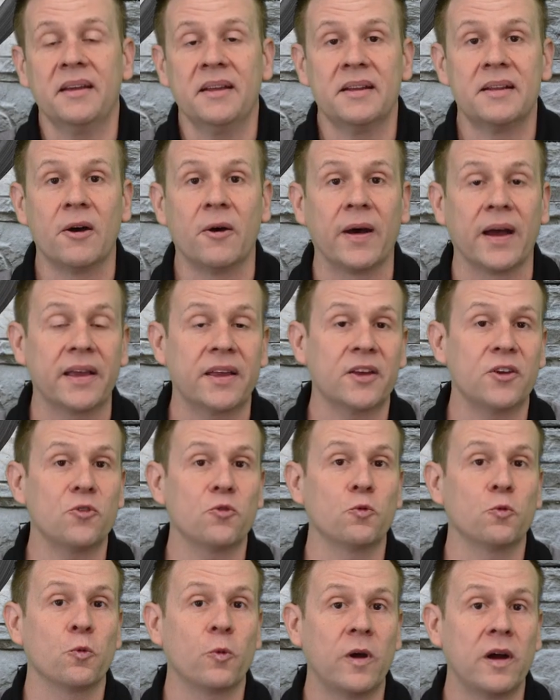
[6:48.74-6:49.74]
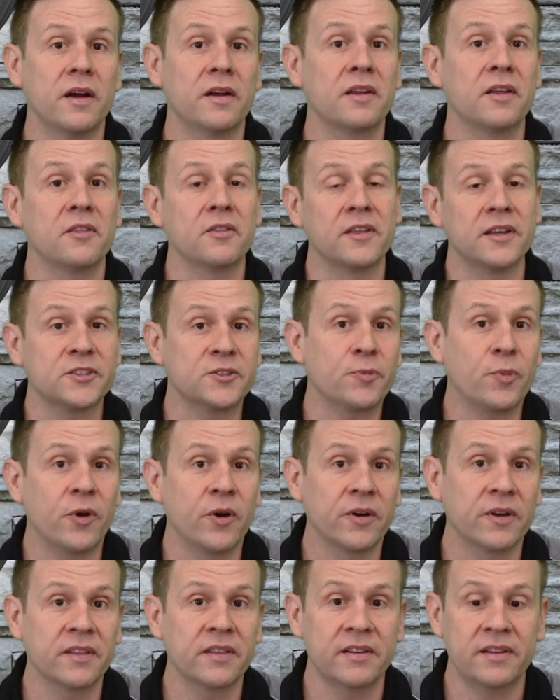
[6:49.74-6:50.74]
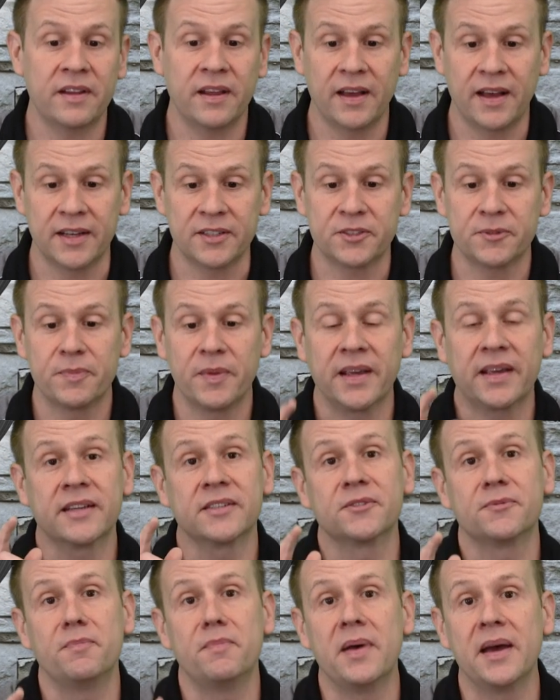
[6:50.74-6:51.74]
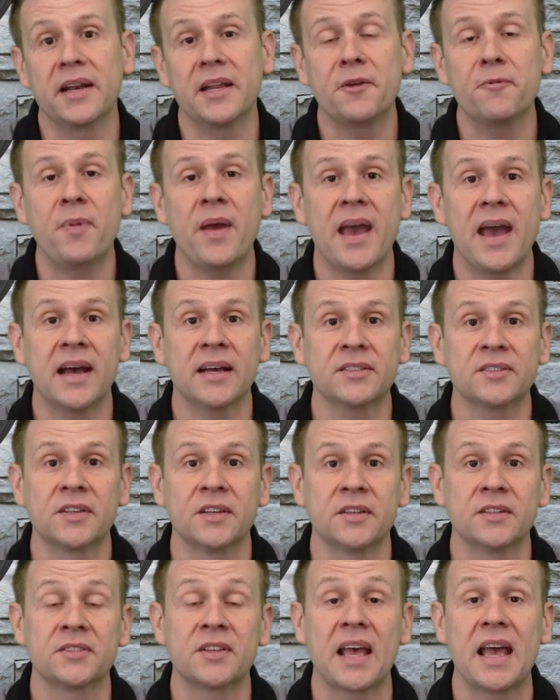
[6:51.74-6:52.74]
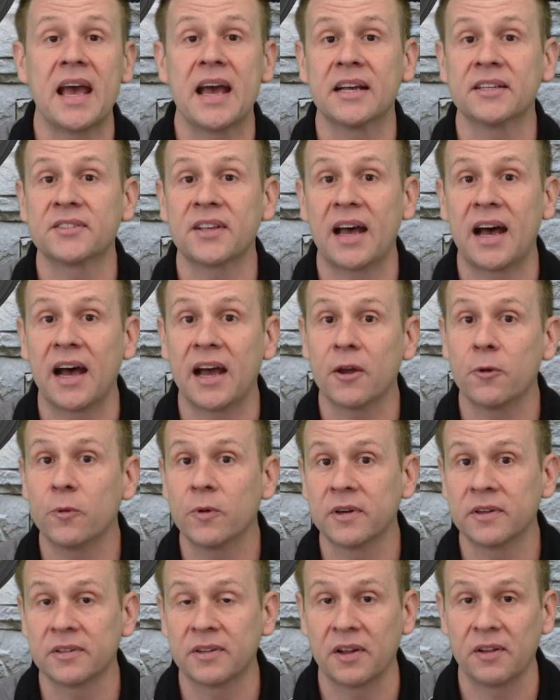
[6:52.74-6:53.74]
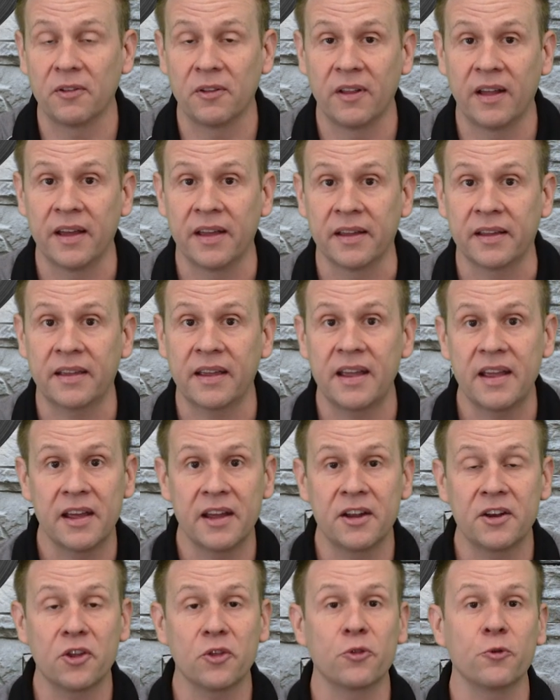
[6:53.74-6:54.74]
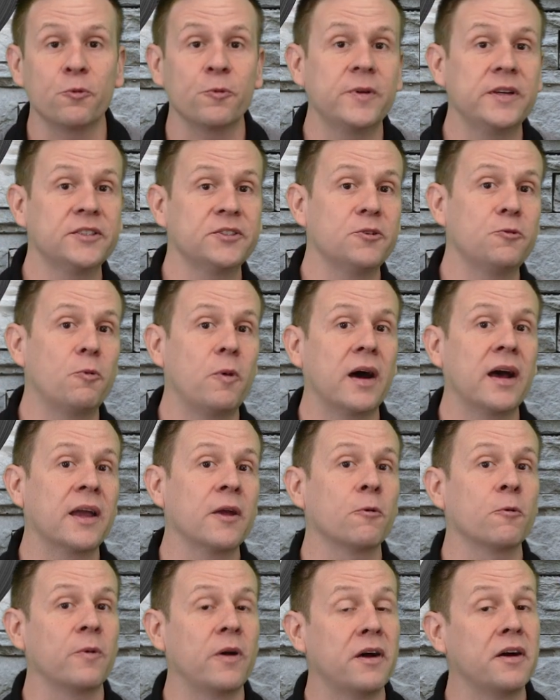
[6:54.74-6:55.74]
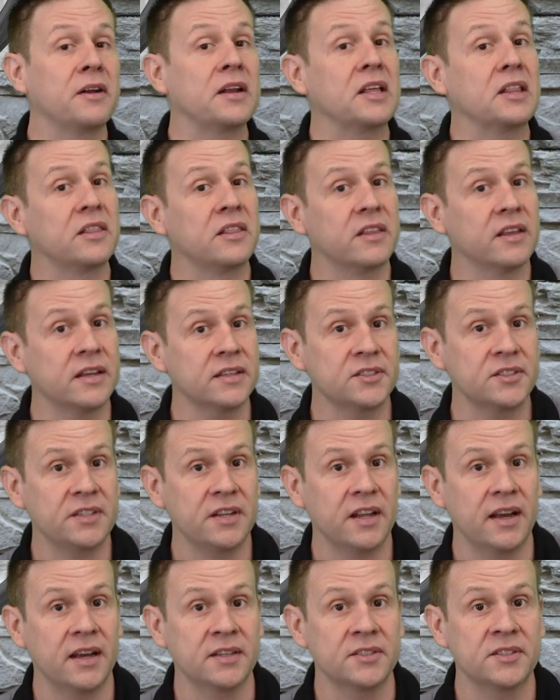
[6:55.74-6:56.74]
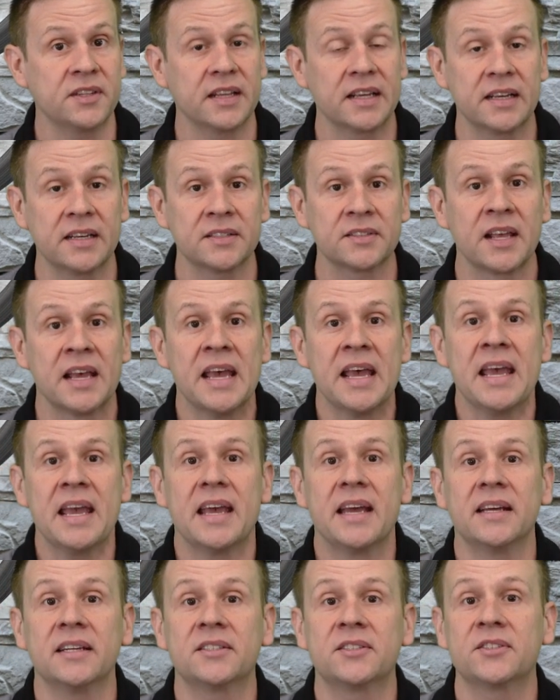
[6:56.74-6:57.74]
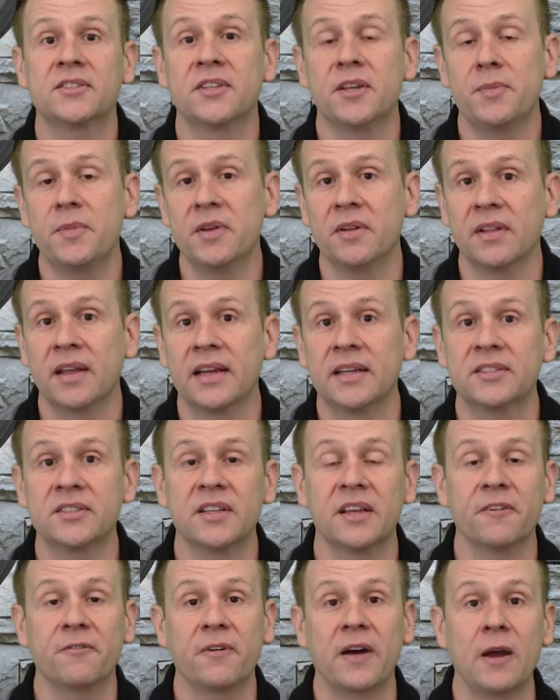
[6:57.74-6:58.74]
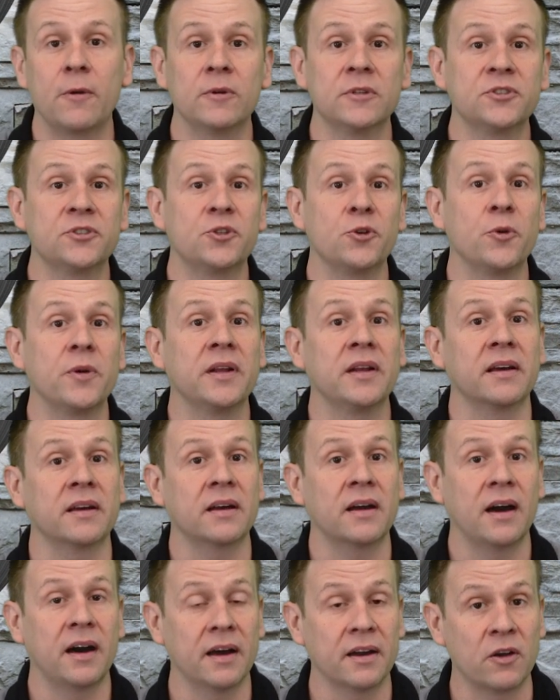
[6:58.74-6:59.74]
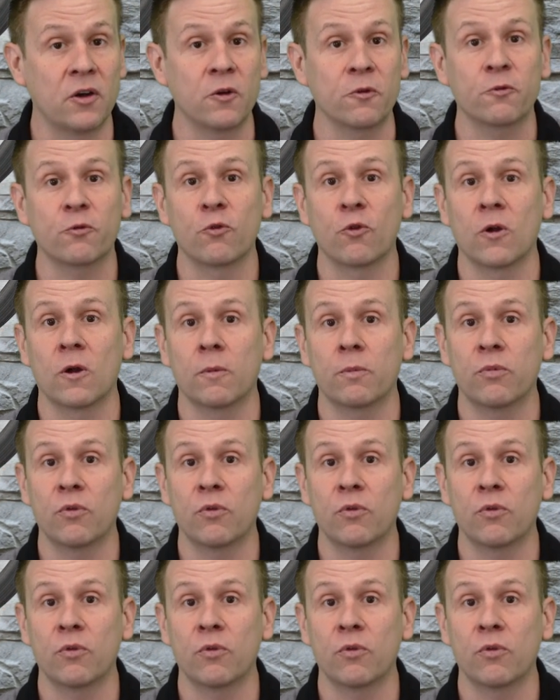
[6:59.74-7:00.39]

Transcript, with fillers: Now I can run this part of the test, make as many passes as I would like. And the reason why I run this test is it simulates if I was doing a cutout for a